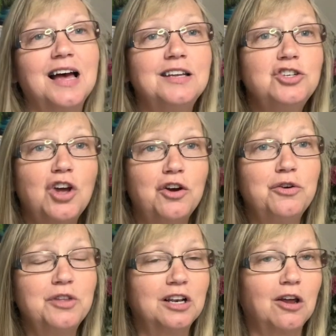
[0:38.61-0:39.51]
I
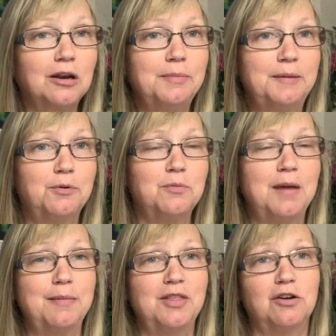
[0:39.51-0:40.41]
know that a lot of people,
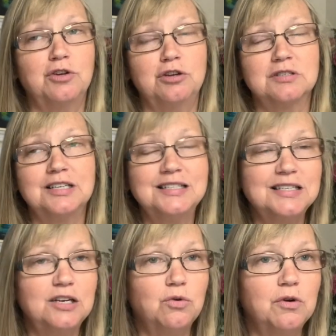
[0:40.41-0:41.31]
maybe they'll use
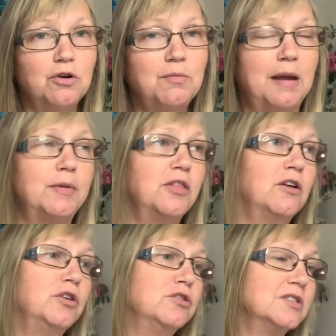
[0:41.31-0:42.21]
linseed oil, maybe
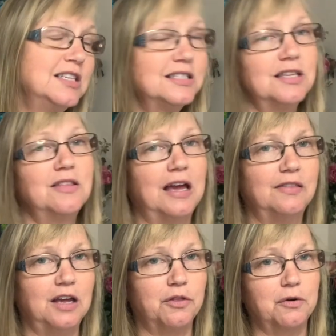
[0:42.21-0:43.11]
they'll use this and that and
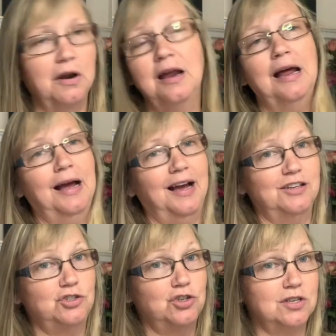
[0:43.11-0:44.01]
the other. I
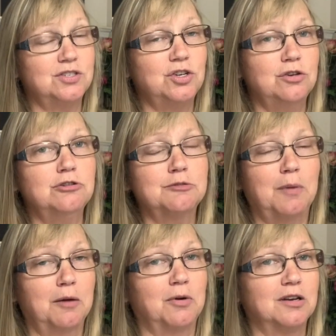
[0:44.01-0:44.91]
just use
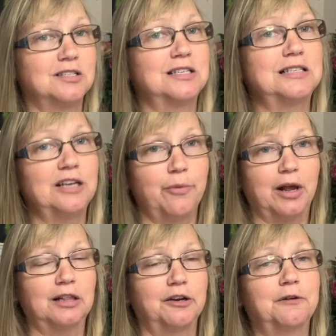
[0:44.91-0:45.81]
Bob Ross's liquid
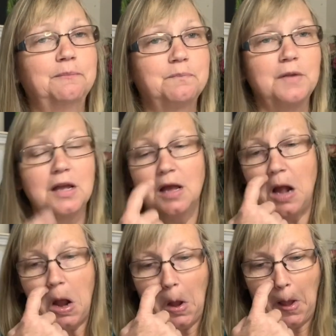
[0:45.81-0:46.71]
clear.
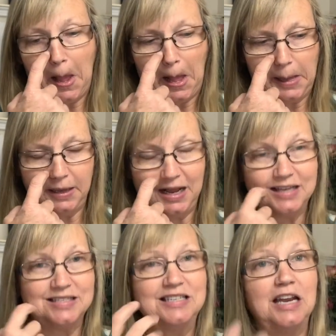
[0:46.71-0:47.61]
It
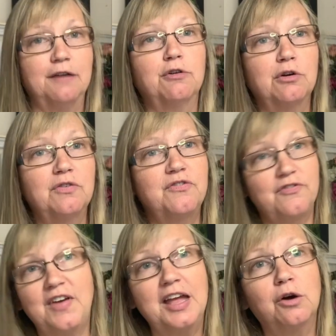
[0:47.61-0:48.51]
has never
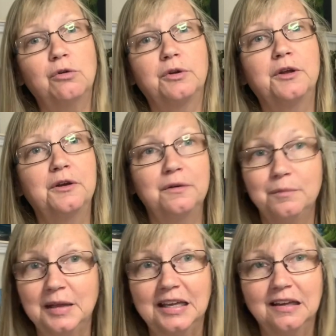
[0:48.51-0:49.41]
failed
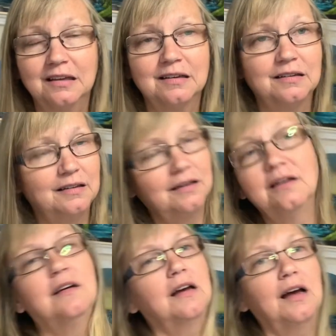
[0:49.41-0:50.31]
me,
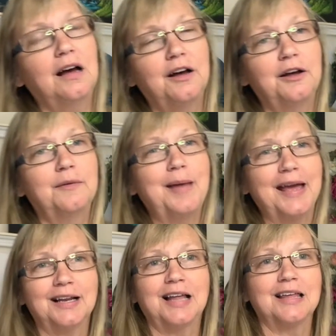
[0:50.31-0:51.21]

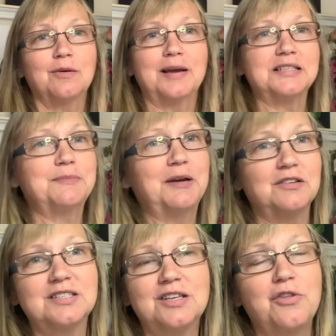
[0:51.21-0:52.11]
and I like the way it
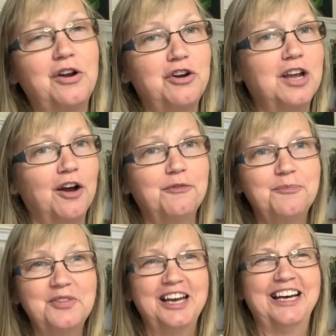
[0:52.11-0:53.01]
smells, so there you
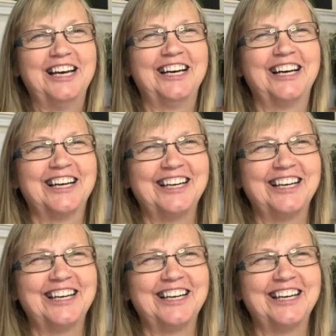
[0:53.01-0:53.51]
go.